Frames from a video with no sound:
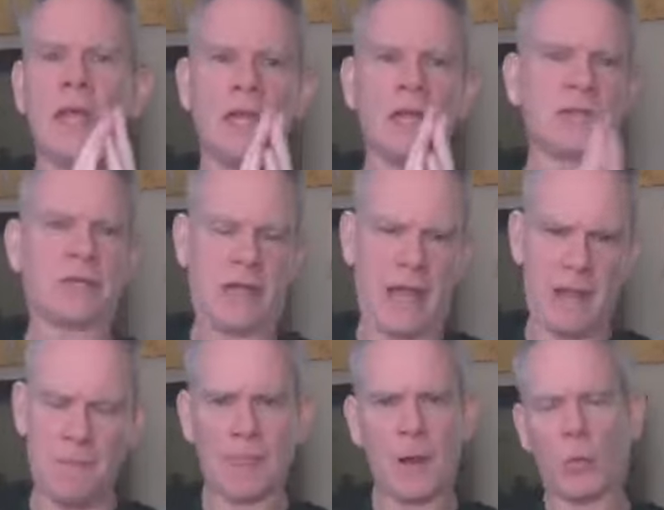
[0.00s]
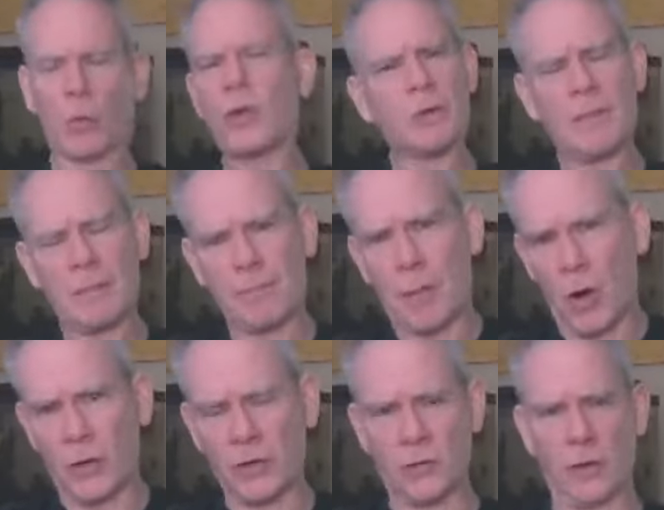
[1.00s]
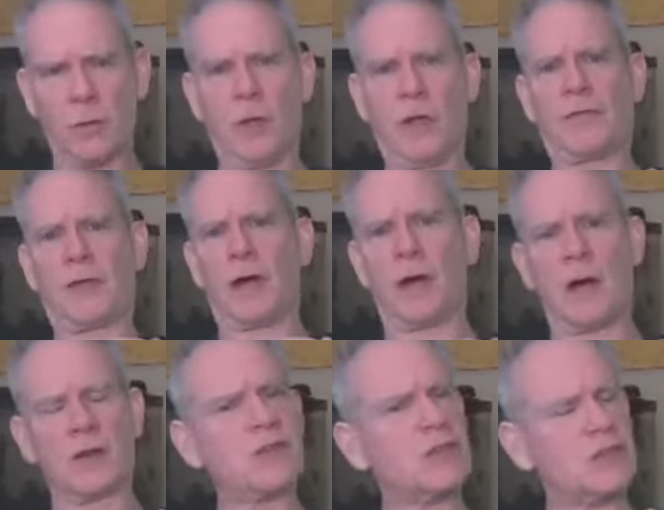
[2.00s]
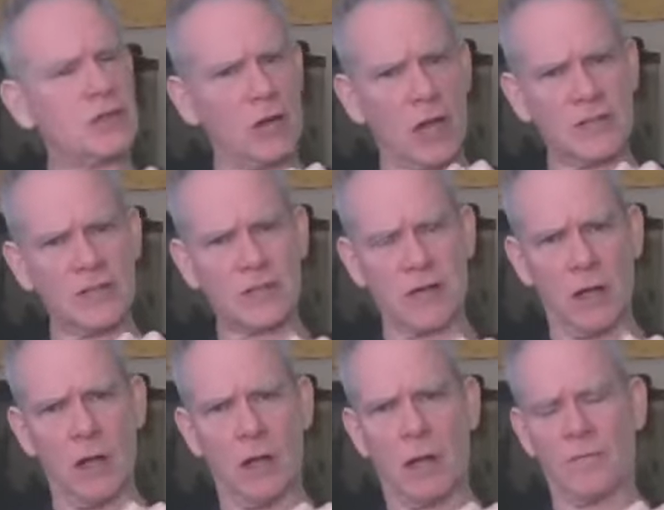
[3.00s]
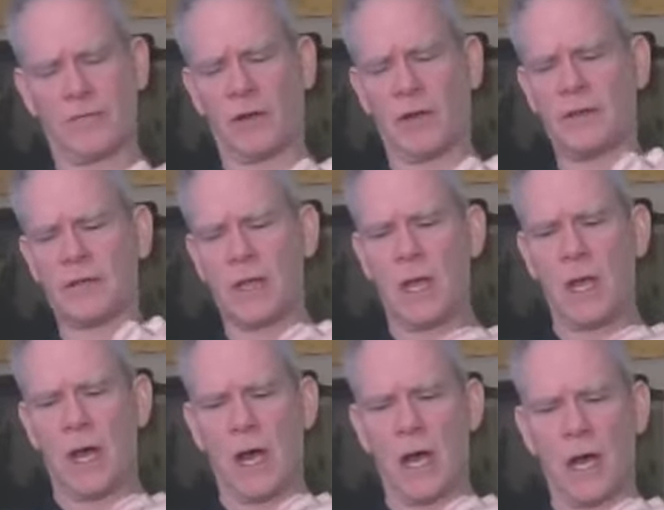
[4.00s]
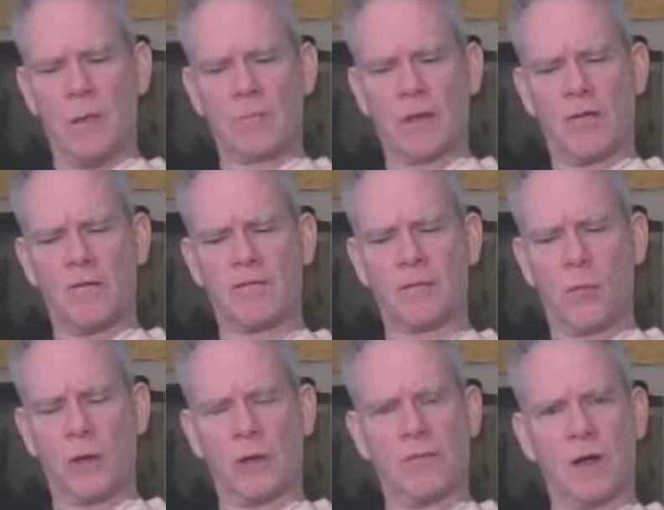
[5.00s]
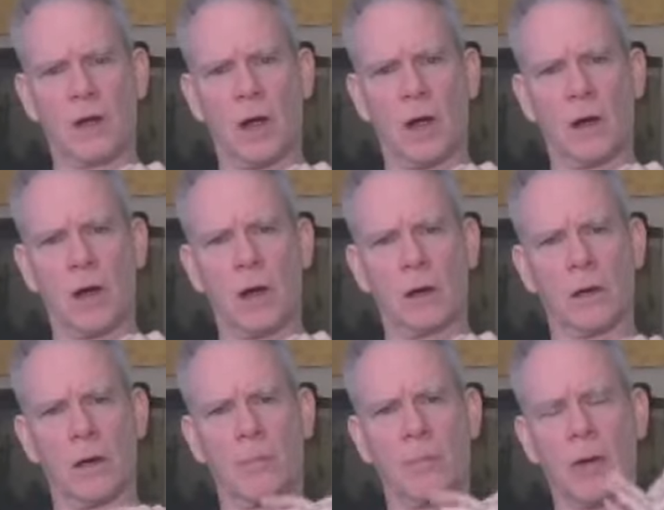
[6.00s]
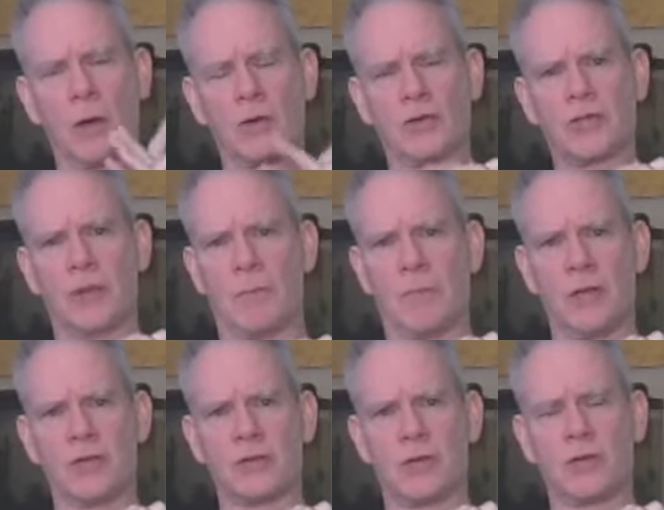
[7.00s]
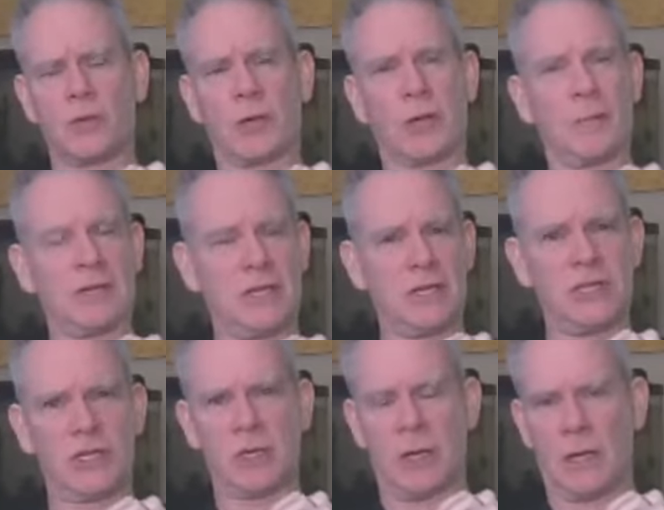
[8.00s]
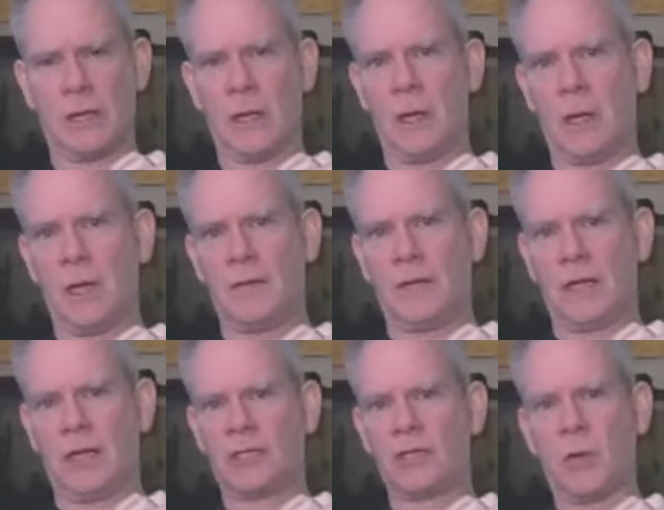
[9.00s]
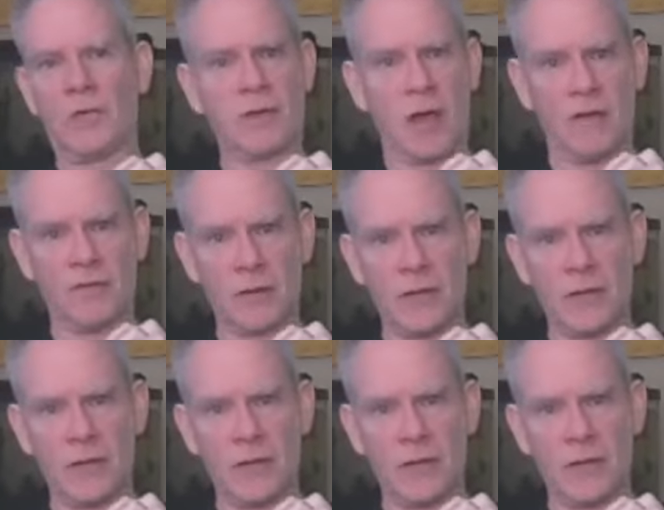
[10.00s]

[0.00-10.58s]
Today, we're going to be partnering with a sister, Estelle Humphreys, from one of our partnership ministries. We're going to be teaching on the issue of covering